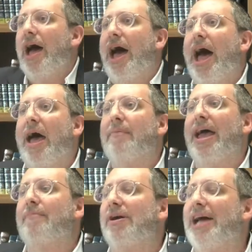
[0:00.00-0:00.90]
I
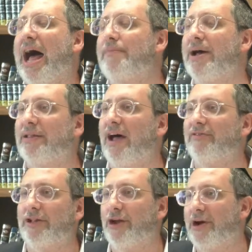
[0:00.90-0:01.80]
am a cow
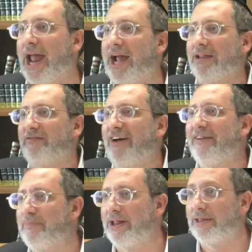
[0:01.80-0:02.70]
myself to learn an extra
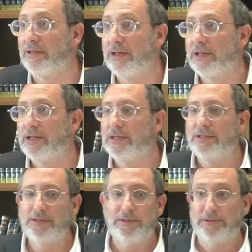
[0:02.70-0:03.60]
5 minutes.
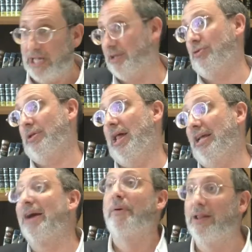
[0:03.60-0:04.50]
That's a
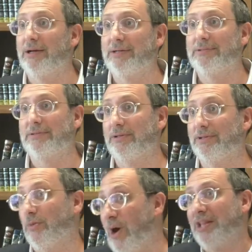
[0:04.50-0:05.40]
Kabbalah.
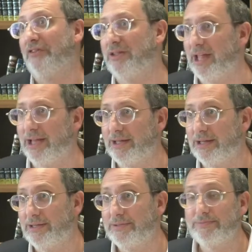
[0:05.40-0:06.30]
It's a wonderful thing.
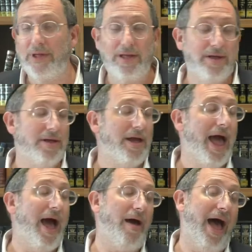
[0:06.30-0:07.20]

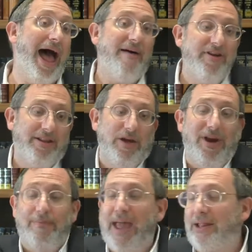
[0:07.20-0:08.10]
Obviously, when
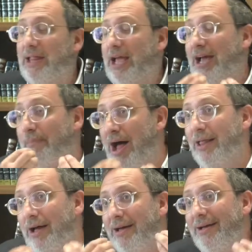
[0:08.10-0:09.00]
he makes a
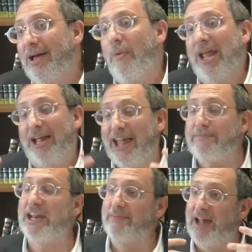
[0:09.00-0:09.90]
Kabbalah, when he
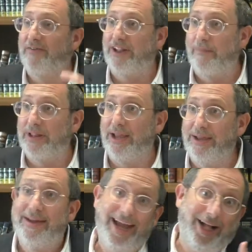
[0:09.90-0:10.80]
accepts on himself something,
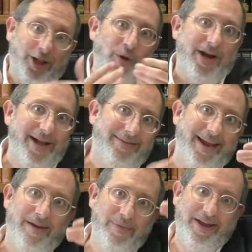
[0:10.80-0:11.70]
included it
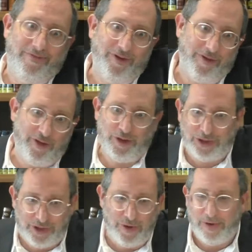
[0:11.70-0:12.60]
that it'll be for the future
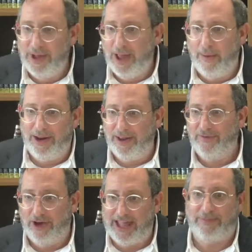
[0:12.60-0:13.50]
too. I mean,
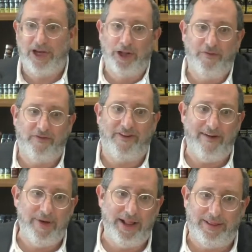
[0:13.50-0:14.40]
if you accept, you can learn for
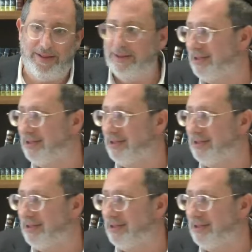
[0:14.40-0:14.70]
5 minutes